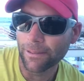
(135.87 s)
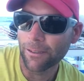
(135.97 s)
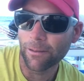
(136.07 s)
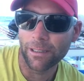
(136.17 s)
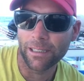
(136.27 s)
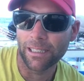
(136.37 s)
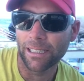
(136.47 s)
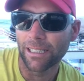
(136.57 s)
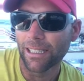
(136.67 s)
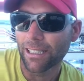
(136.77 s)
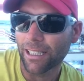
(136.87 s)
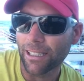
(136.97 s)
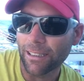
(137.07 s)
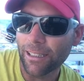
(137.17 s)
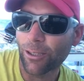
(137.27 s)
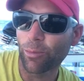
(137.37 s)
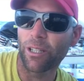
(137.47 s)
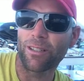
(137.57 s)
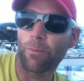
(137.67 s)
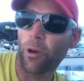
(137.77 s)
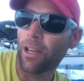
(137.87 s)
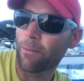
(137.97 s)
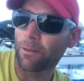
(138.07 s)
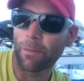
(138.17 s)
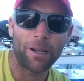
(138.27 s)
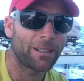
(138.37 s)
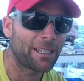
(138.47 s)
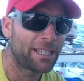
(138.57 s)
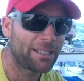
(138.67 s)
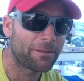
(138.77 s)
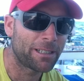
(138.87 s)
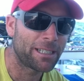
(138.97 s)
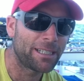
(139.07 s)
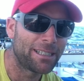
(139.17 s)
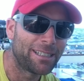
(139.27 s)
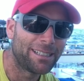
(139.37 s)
Didn't really have a little bit of spray, but barely any really.